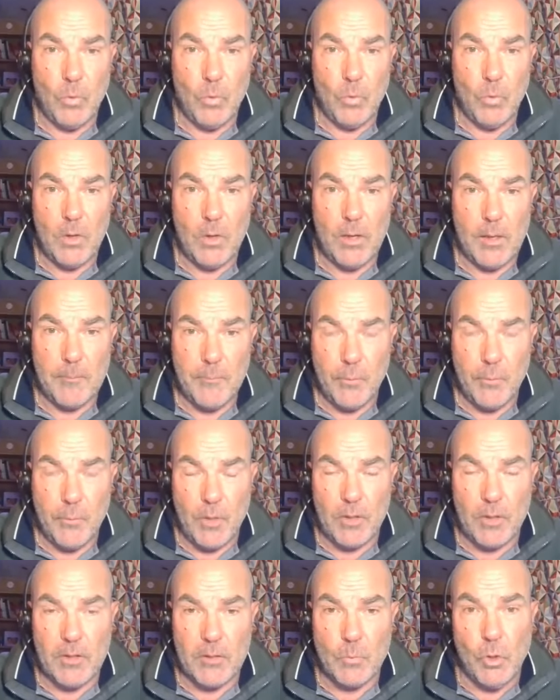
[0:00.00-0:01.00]
uh,
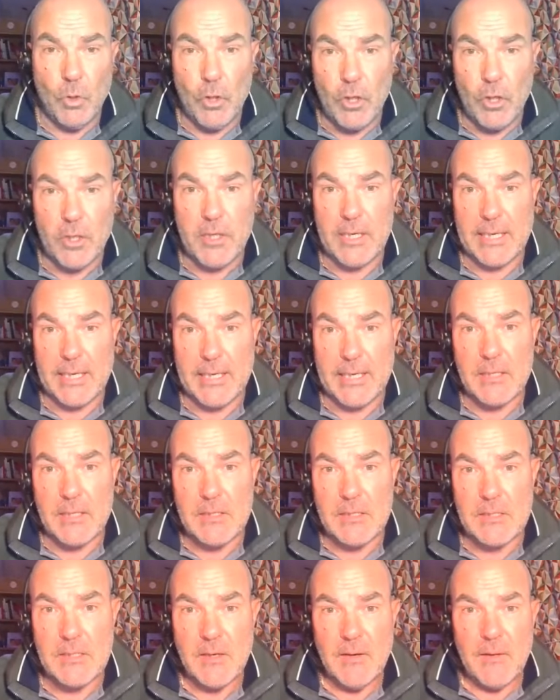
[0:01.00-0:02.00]
product workings
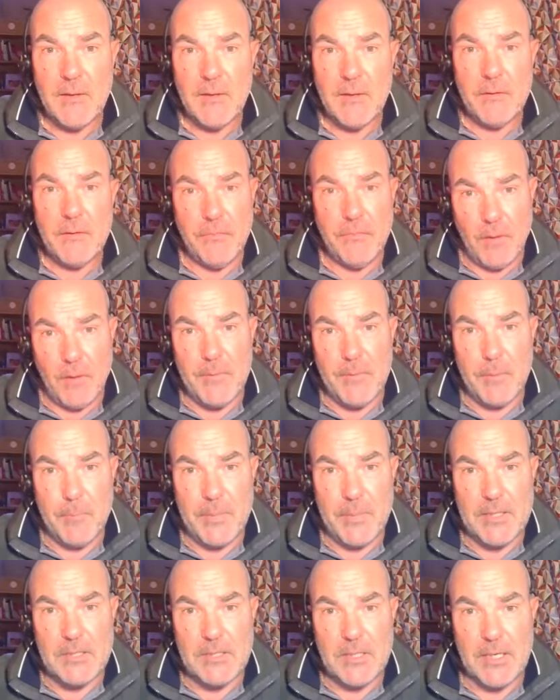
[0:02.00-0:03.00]
from the
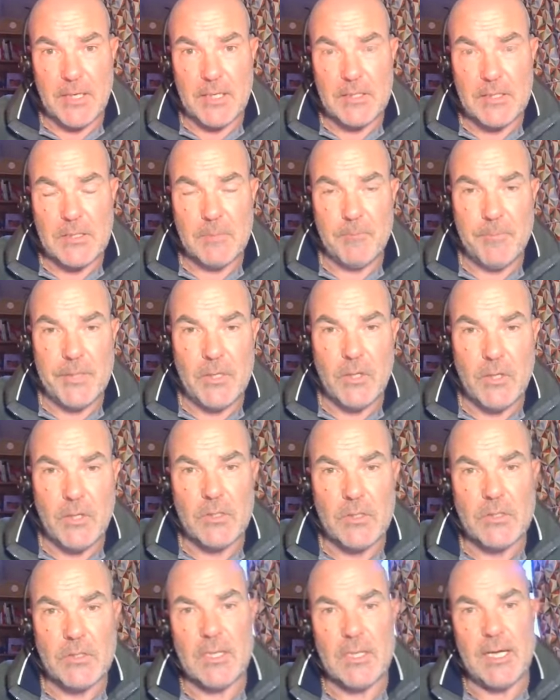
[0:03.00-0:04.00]
business
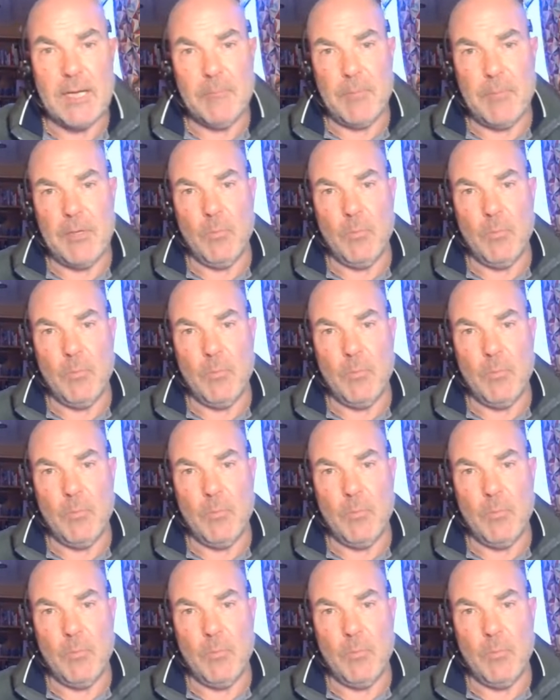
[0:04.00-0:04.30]
because they'd been